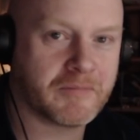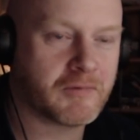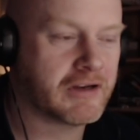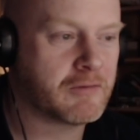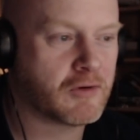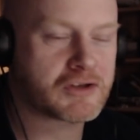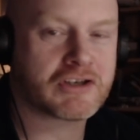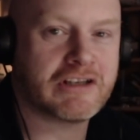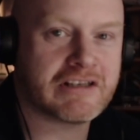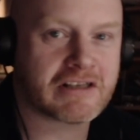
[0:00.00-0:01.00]
when I'm
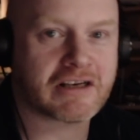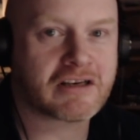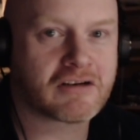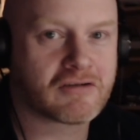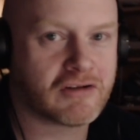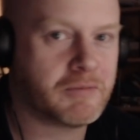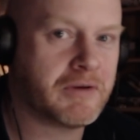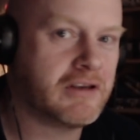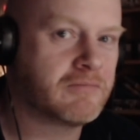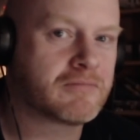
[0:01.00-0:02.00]
watching these like
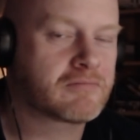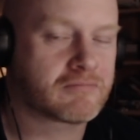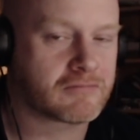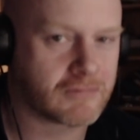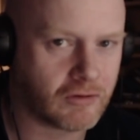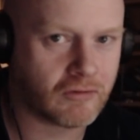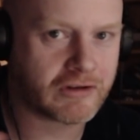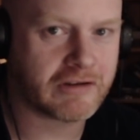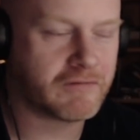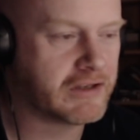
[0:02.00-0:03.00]
creepy
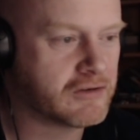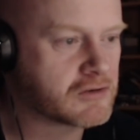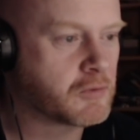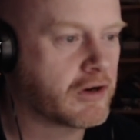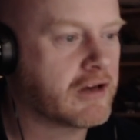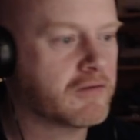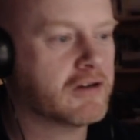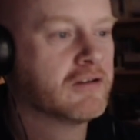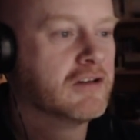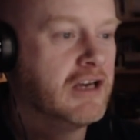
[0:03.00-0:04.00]
haunted videos,
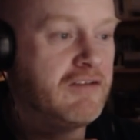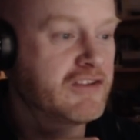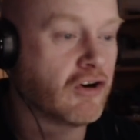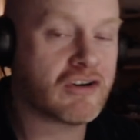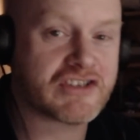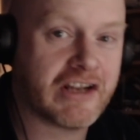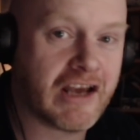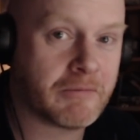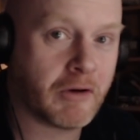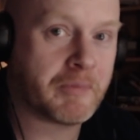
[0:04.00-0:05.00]
whatever. If a dog's in it,
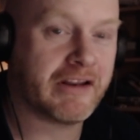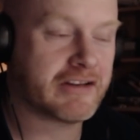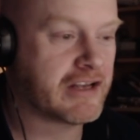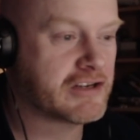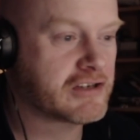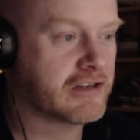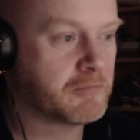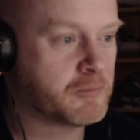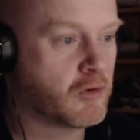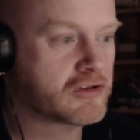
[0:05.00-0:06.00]
I'm not paying attention. I'm
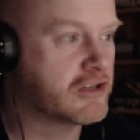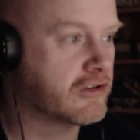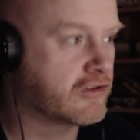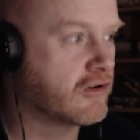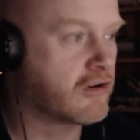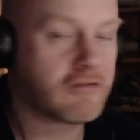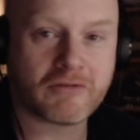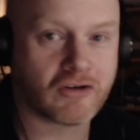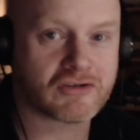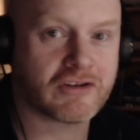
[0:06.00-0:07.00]
watching the dog
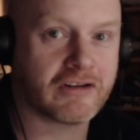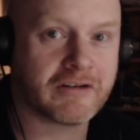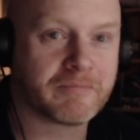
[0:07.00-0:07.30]
constantly.